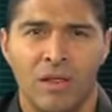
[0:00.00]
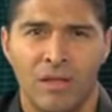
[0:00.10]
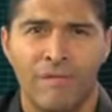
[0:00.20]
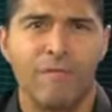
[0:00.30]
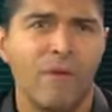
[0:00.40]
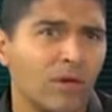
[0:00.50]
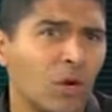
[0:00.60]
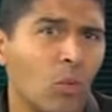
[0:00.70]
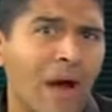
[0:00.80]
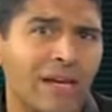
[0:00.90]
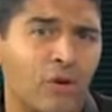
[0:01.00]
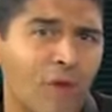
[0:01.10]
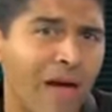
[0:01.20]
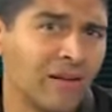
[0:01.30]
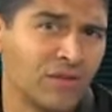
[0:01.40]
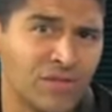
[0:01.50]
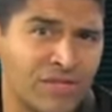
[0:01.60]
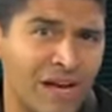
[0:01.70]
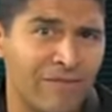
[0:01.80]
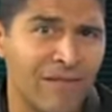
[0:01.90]
the familiar white granular
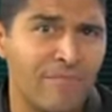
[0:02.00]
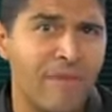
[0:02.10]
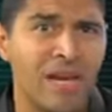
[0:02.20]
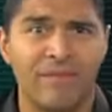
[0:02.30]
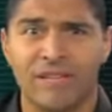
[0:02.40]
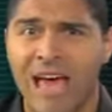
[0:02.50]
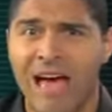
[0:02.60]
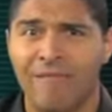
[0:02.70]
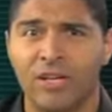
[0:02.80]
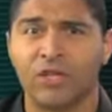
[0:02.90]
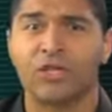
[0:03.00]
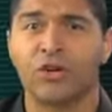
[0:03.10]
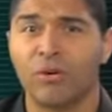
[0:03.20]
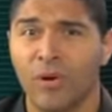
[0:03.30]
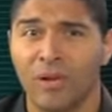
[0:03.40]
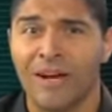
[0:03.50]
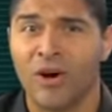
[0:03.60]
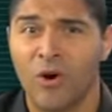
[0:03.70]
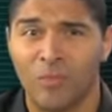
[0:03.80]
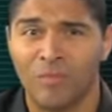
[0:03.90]
stuff that many of us have in a sugar bowl at
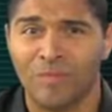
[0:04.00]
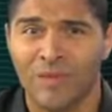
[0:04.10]
home.